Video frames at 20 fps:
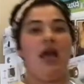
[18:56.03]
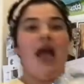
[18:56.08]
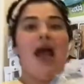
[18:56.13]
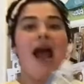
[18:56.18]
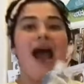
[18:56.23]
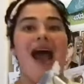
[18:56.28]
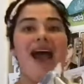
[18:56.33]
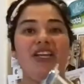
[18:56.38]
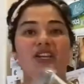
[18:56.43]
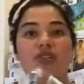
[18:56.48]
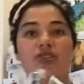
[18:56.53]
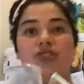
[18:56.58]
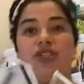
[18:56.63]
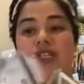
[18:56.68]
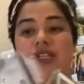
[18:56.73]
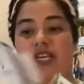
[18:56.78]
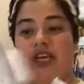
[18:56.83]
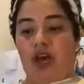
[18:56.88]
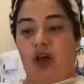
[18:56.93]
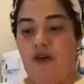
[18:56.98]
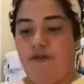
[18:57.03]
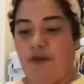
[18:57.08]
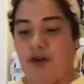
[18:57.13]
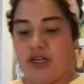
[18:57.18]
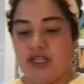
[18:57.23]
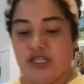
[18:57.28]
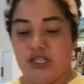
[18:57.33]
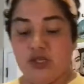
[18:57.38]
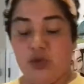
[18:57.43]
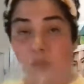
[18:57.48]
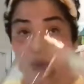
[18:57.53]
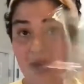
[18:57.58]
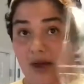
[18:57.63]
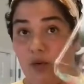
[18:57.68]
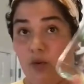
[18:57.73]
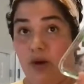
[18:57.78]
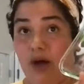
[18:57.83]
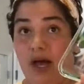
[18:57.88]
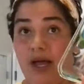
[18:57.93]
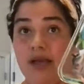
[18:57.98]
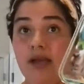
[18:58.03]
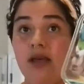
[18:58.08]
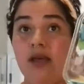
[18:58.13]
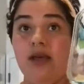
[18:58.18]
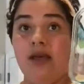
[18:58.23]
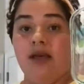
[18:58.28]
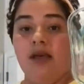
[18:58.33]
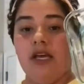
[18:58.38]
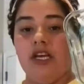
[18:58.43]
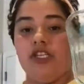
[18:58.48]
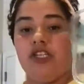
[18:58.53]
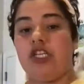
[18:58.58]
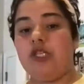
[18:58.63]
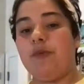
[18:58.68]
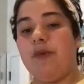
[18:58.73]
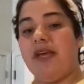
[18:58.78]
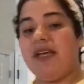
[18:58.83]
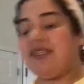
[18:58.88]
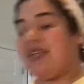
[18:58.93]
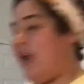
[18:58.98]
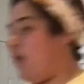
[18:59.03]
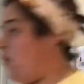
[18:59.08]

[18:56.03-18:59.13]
I usually go for a square one just because I